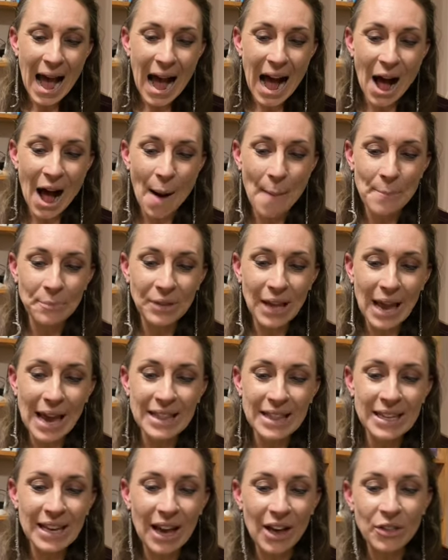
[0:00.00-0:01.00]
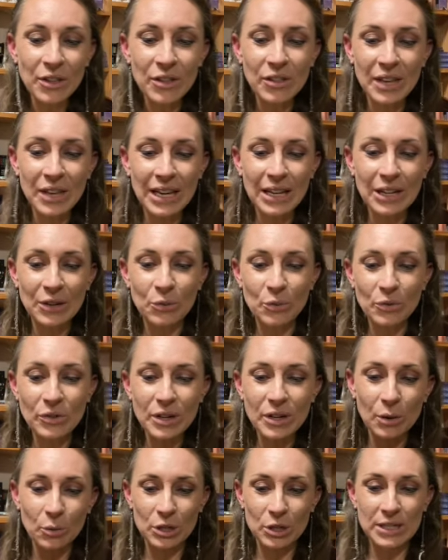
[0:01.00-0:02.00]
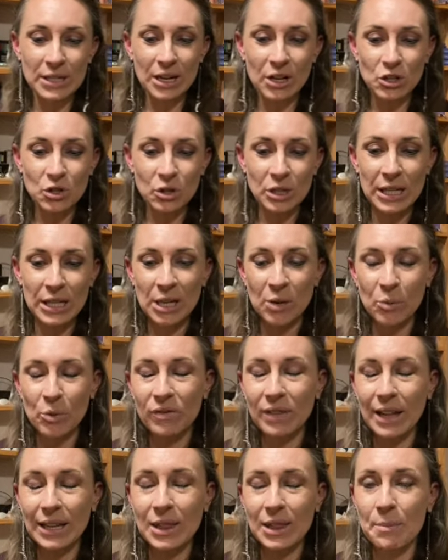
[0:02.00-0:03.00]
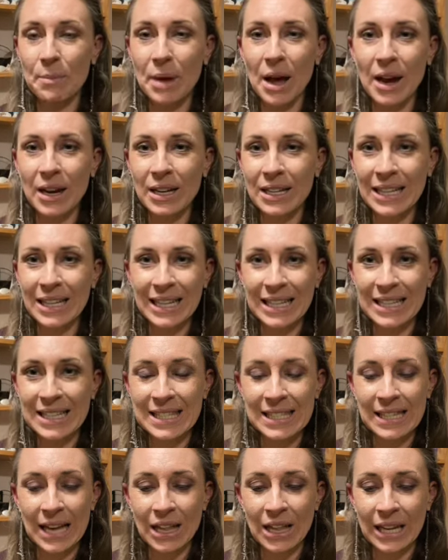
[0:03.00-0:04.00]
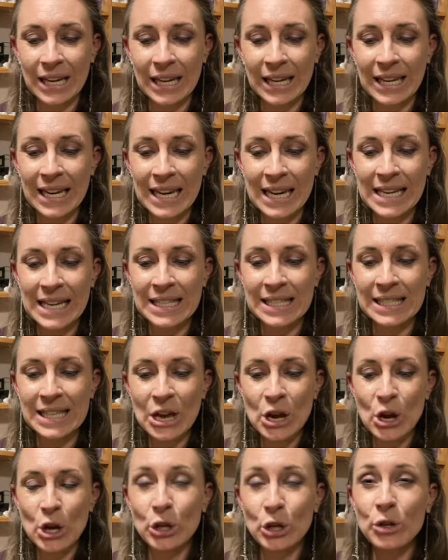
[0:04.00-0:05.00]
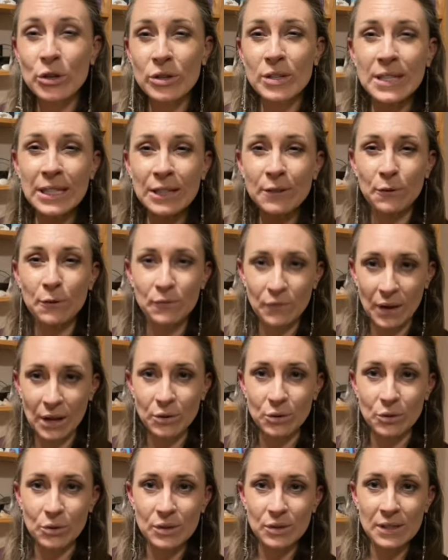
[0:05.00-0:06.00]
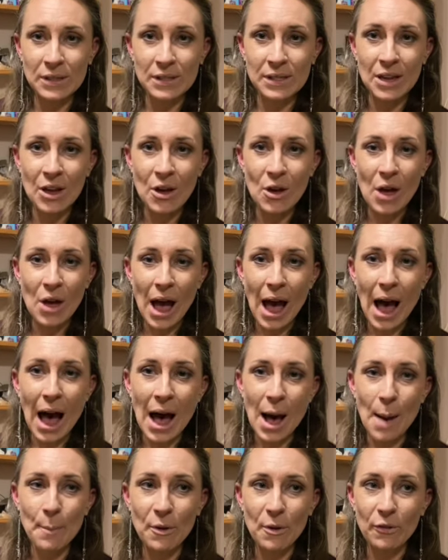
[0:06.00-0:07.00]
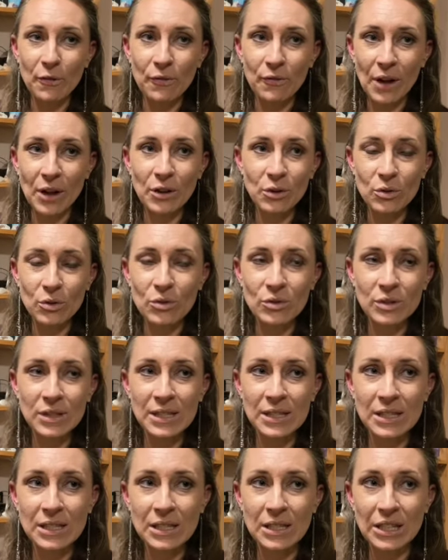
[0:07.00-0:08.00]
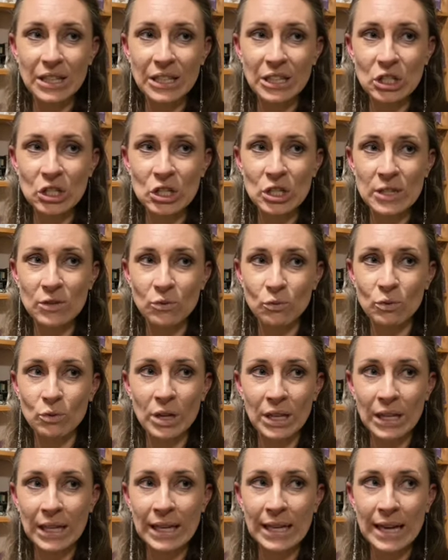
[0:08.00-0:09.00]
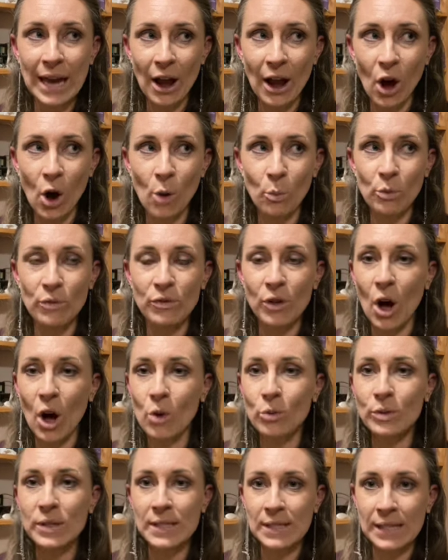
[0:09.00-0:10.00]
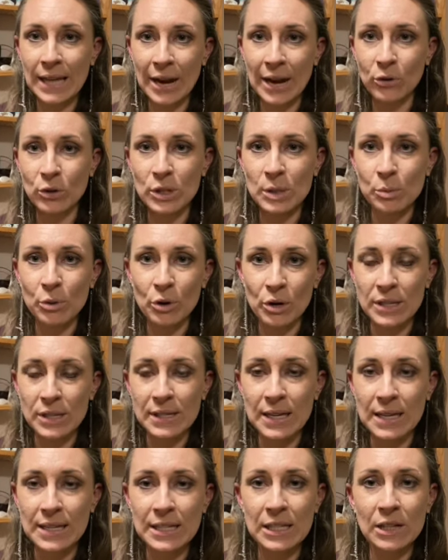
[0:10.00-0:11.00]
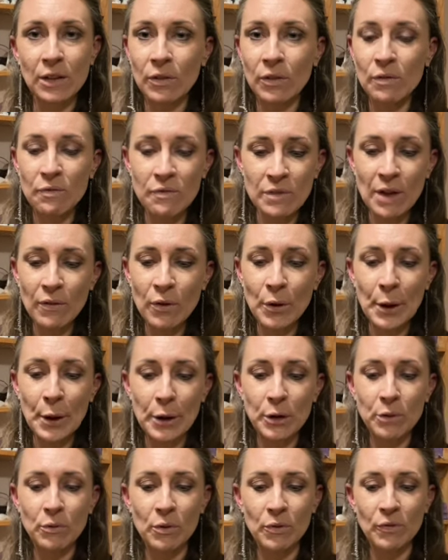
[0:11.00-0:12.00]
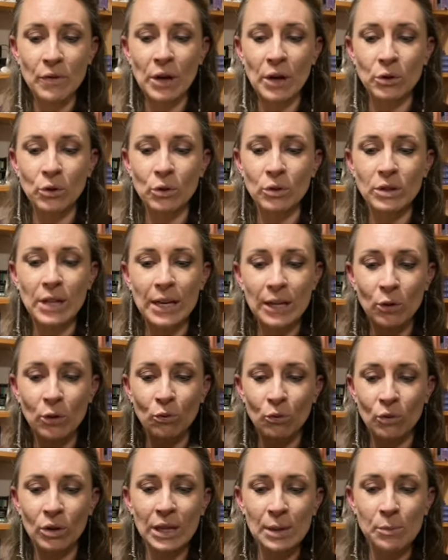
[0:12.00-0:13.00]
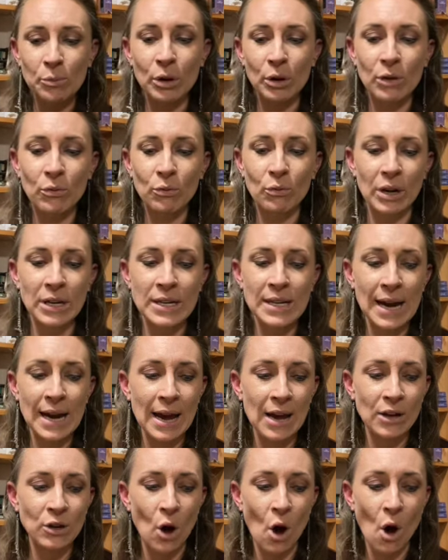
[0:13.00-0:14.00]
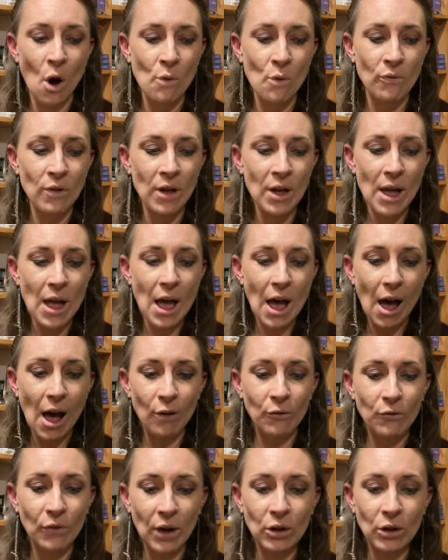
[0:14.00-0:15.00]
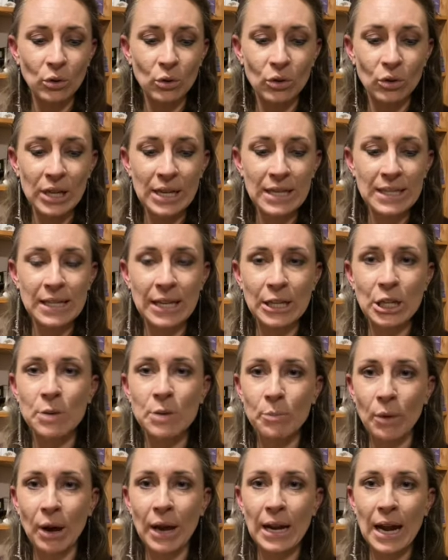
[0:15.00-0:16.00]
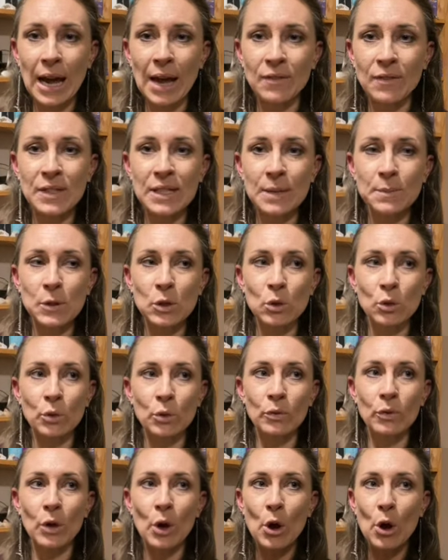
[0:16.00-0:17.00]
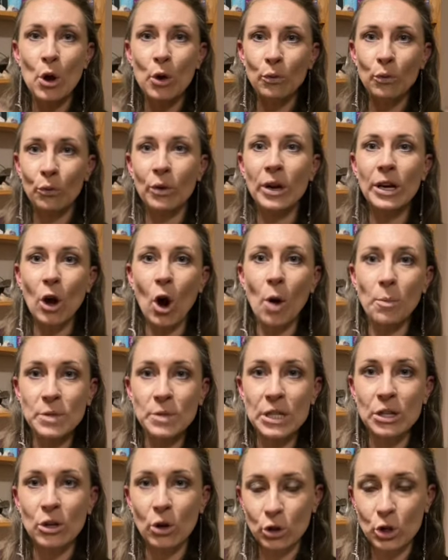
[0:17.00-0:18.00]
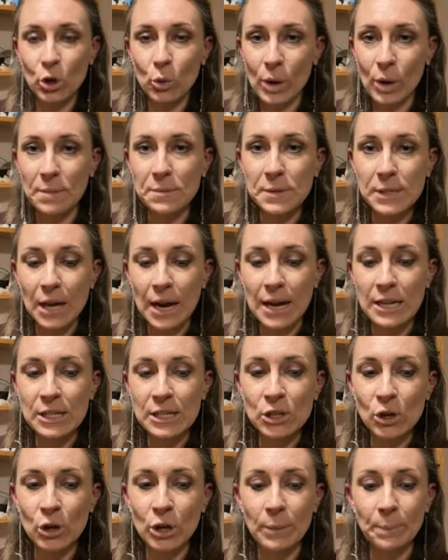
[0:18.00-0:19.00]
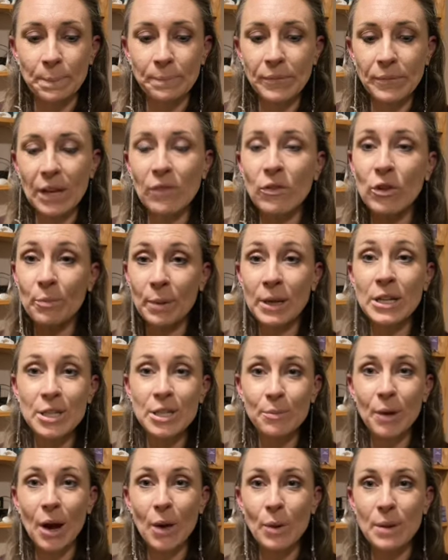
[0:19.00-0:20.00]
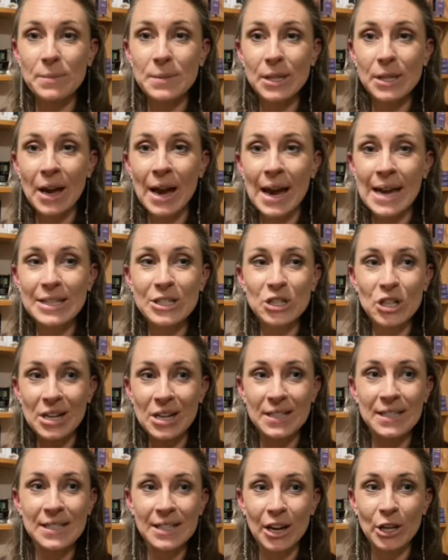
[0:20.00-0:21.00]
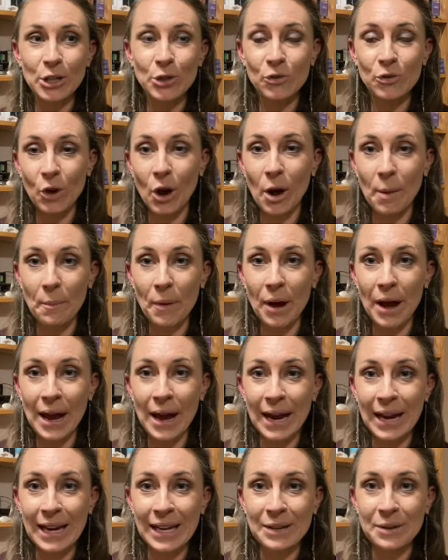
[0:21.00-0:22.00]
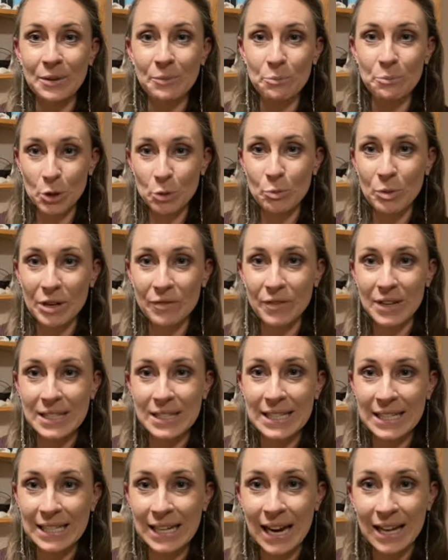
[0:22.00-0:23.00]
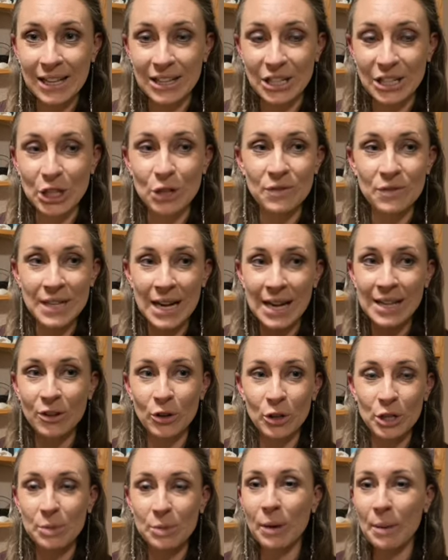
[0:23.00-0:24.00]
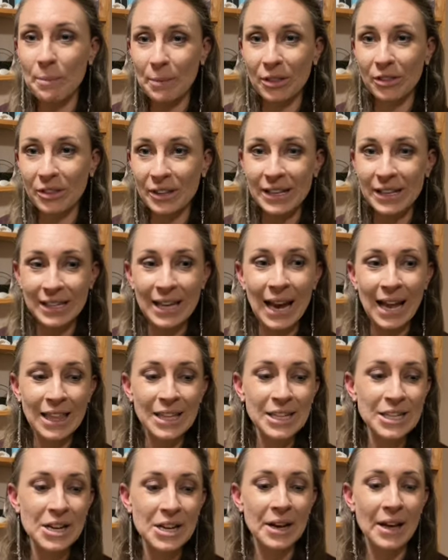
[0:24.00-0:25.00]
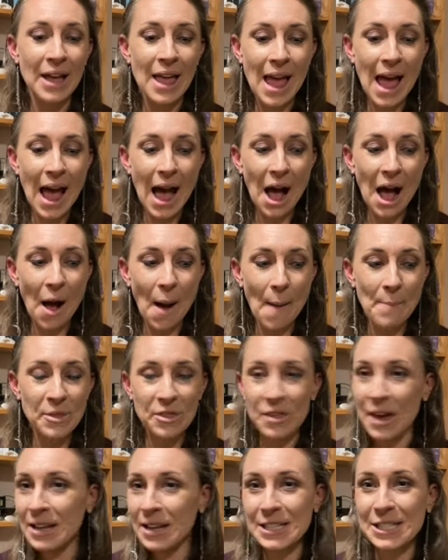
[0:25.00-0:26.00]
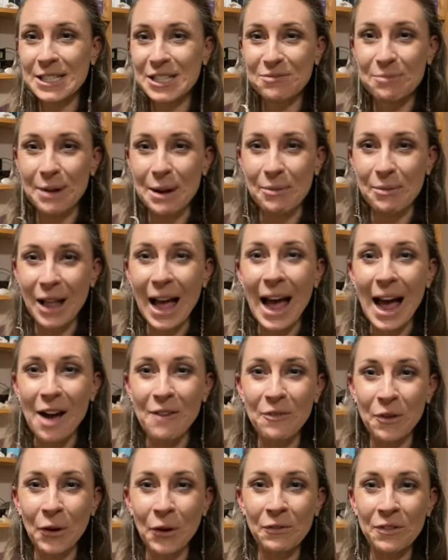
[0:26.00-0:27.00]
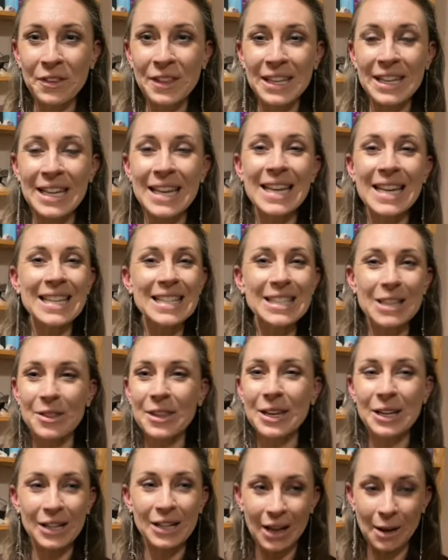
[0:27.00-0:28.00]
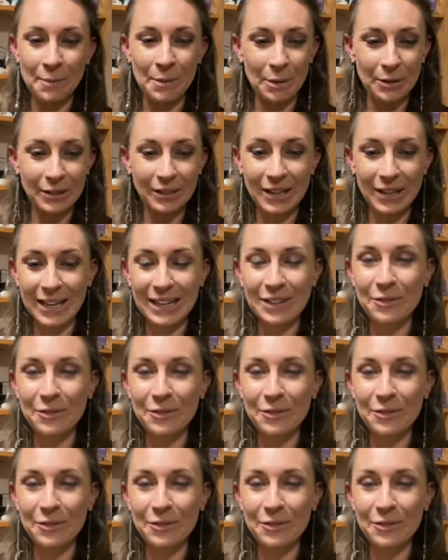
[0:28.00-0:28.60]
And the other thing that I want to touch on here with, like, the marketing and selling is using funnels. Funnels just really help with the whole sales process. And if you've never heard of a funnel, like a really brief rundown of a funnel is like you might have some sort of free opt-in on your website. So if you've been to my website, chances are you've got my moon manifesting calendar. You've downloaded my monthly calendar. Thousands of people have over the years. I think I'm at like